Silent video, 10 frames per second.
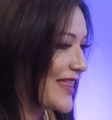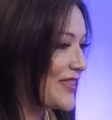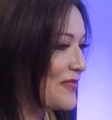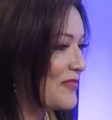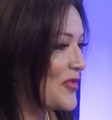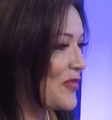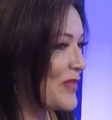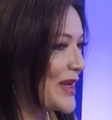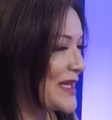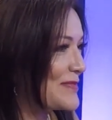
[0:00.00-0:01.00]
the
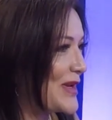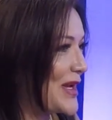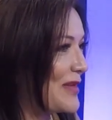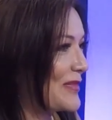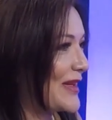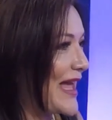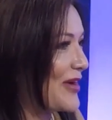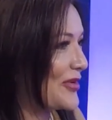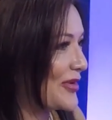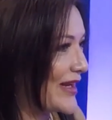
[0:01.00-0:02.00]
movement has become
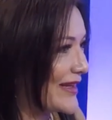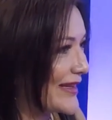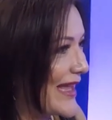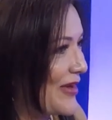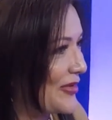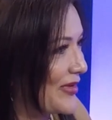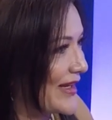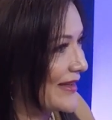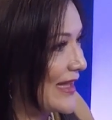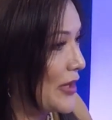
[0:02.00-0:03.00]
louder and louder
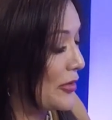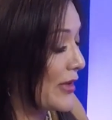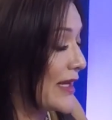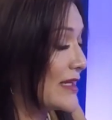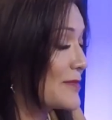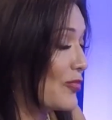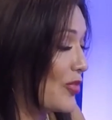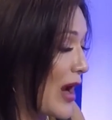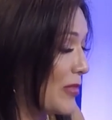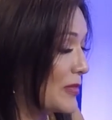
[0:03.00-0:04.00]
and louder, and it's
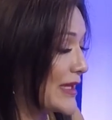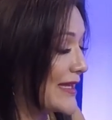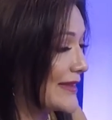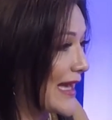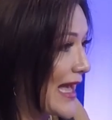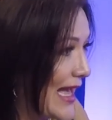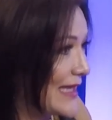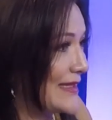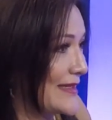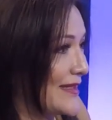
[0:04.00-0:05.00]
probably at the
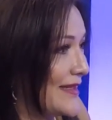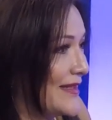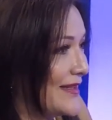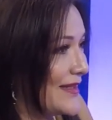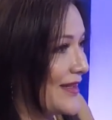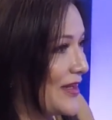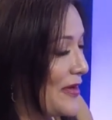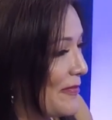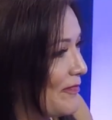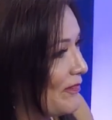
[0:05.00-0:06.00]
height
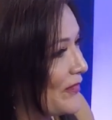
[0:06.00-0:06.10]
of